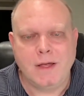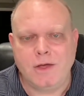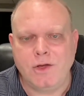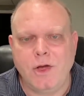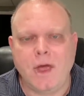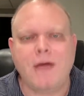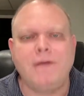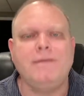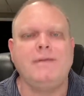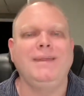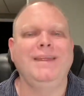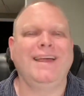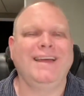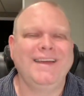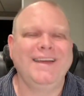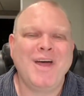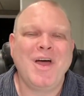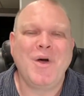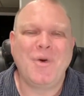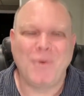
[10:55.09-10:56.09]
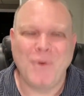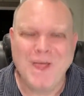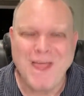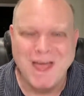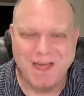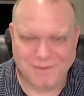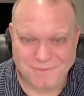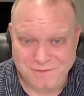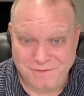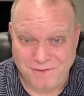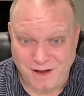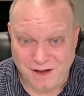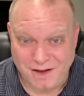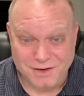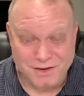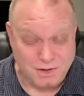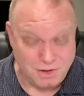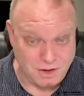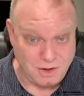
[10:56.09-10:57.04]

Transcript: You had, we had fun.